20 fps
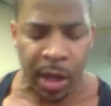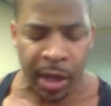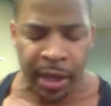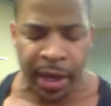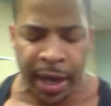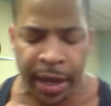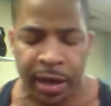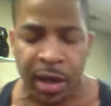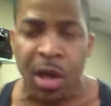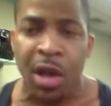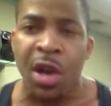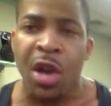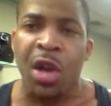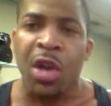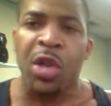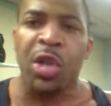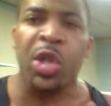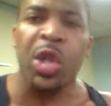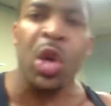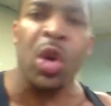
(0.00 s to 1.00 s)
Again,
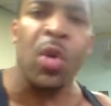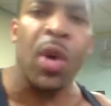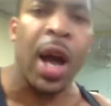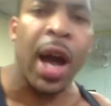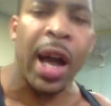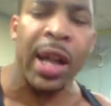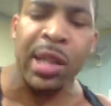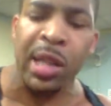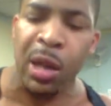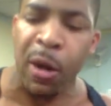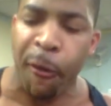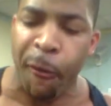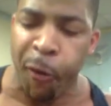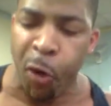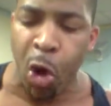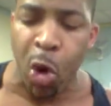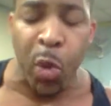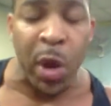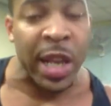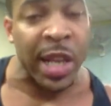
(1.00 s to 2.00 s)
so I did a
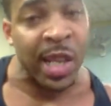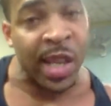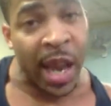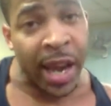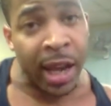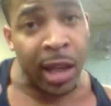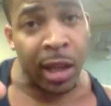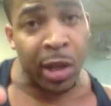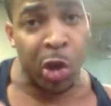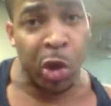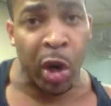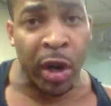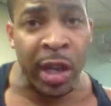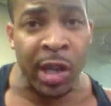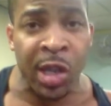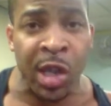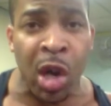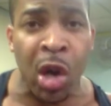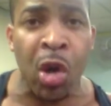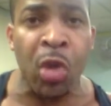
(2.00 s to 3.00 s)
4-week cycle of
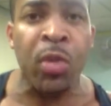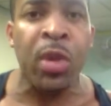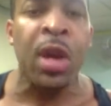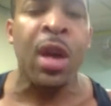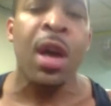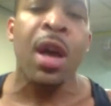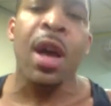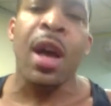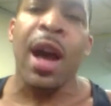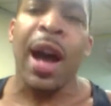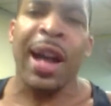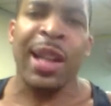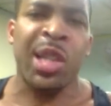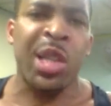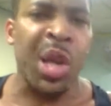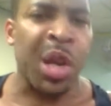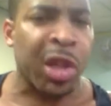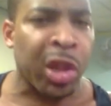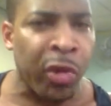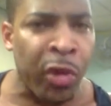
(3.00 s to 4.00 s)
Trenazone. I
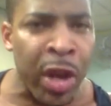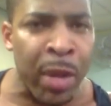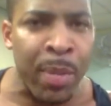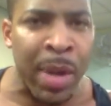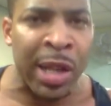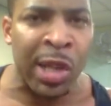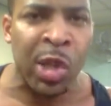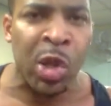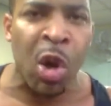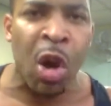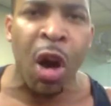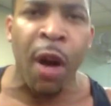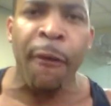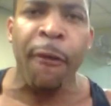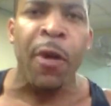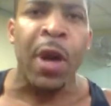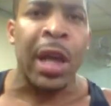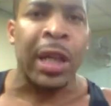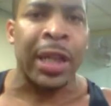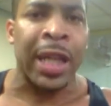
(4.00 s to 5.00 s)
took 3 months
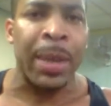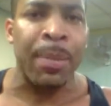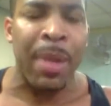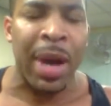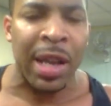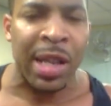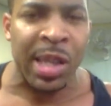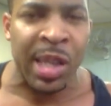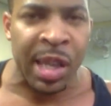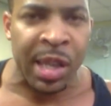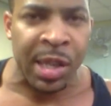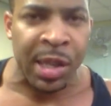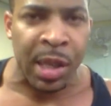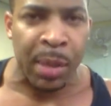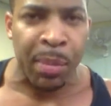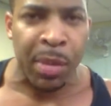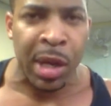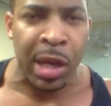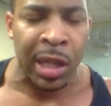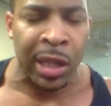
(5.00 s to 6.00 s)
off, let my
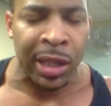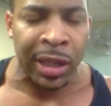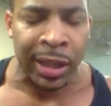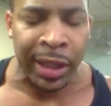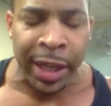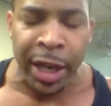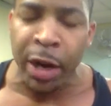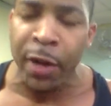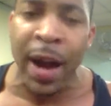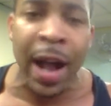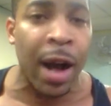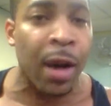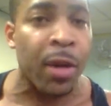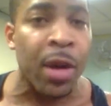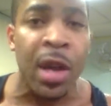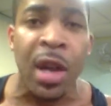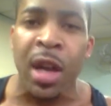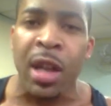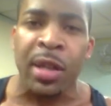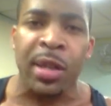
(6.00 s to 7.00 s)
system clear out.
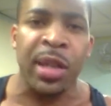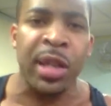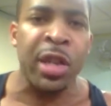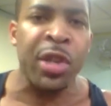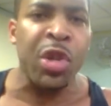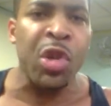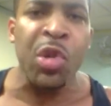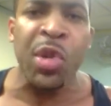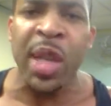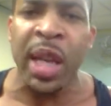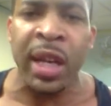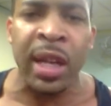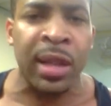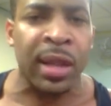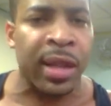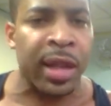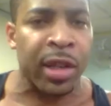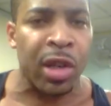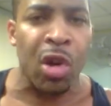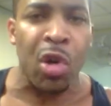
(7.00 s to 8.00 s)
Didn't use
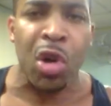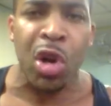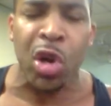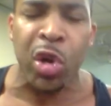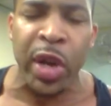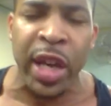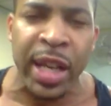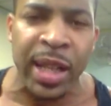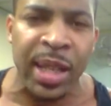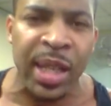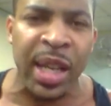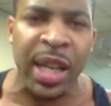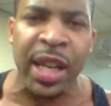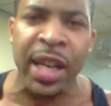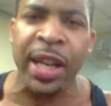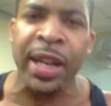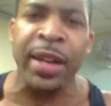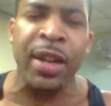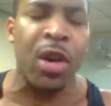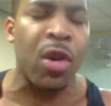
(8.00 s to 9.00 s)
anything, no
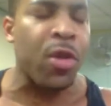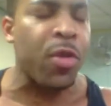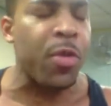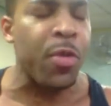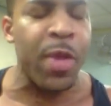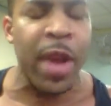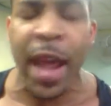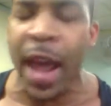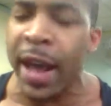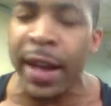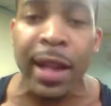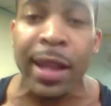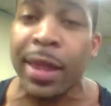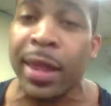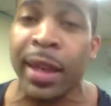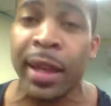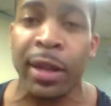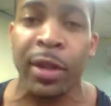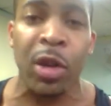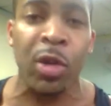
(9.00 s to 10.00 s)
creatine, no
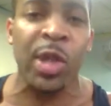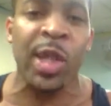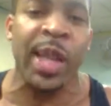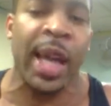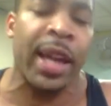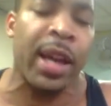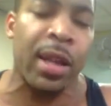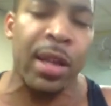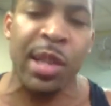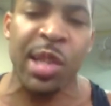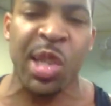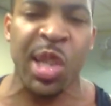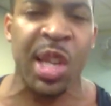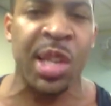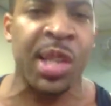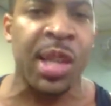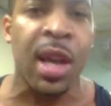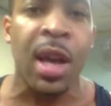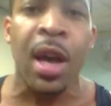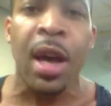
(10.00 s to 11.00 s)
anything, no cycle
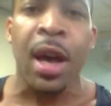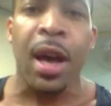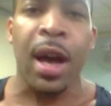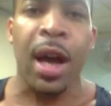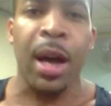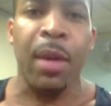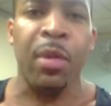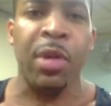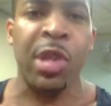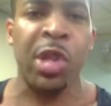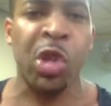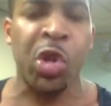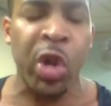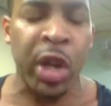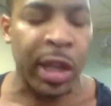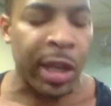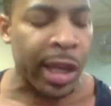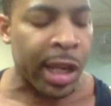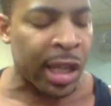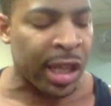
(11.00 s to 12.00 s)
assist. I was
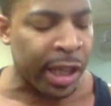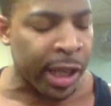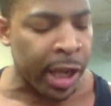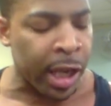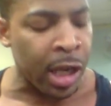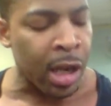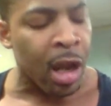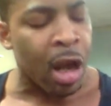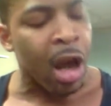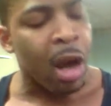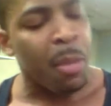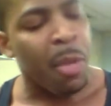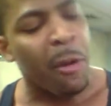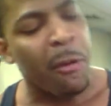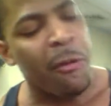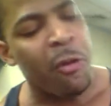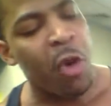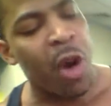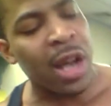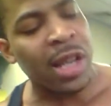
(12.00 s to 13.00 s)
strictly clean
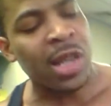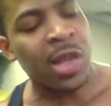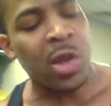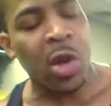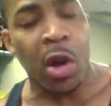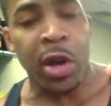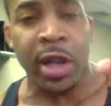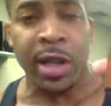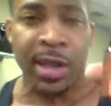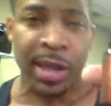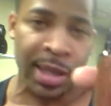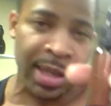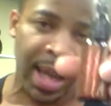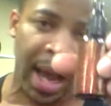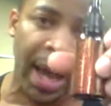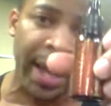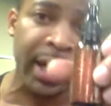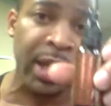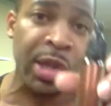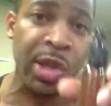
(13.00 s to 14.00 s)
before I started the
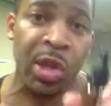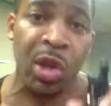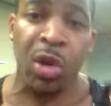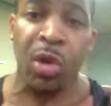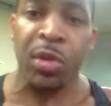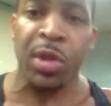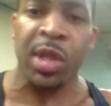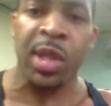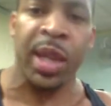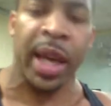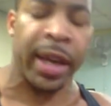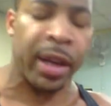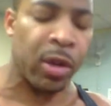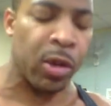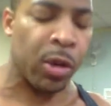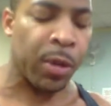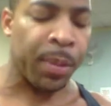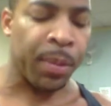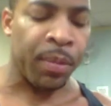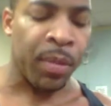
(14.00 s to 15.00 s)
Dienazone
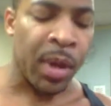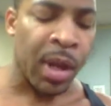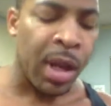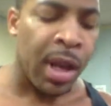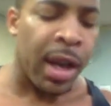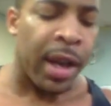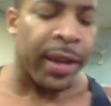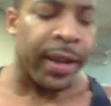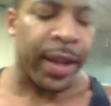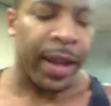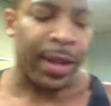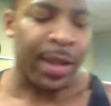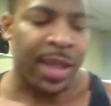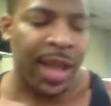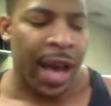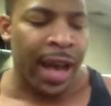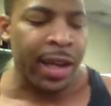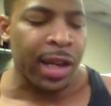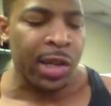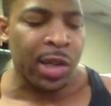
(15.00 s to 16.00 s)
cycle. Now,
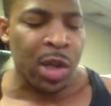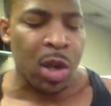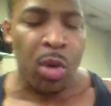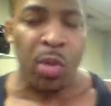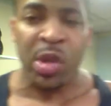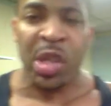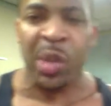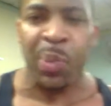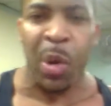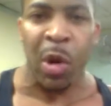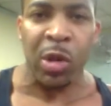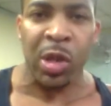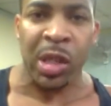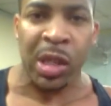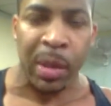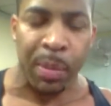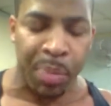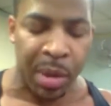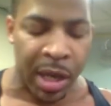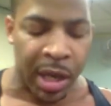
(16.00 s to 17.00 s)
Dienazone was supposed
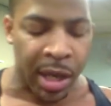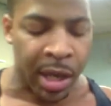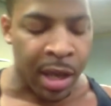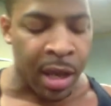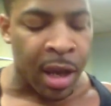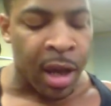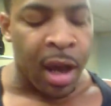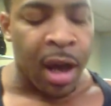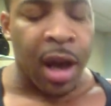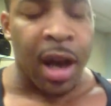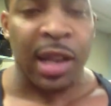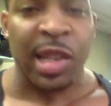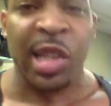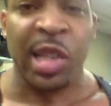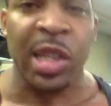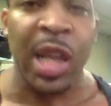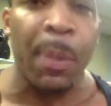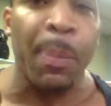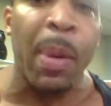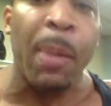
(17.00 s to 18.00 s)
to be a
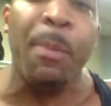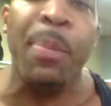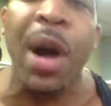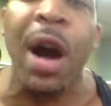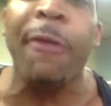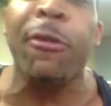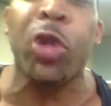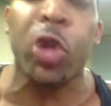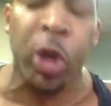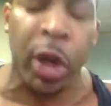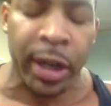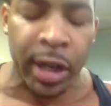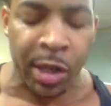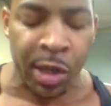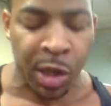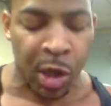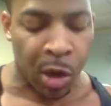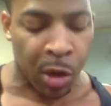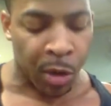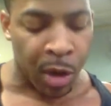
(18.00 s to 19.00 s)
step above
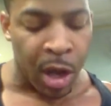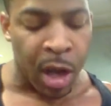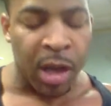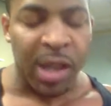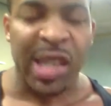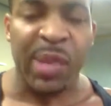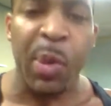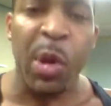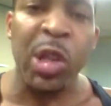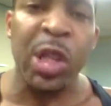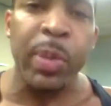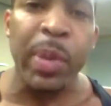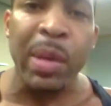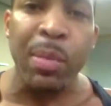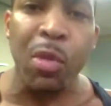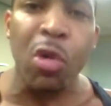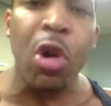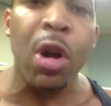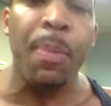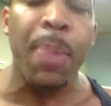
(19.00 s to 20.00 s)
Trenazone. It's supposed to be
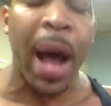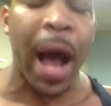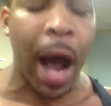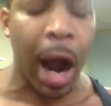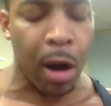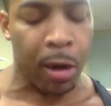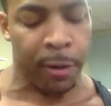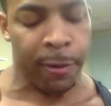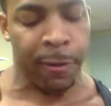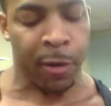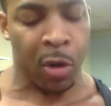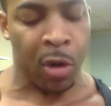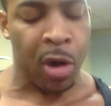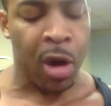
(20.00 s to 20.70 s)
more powerful.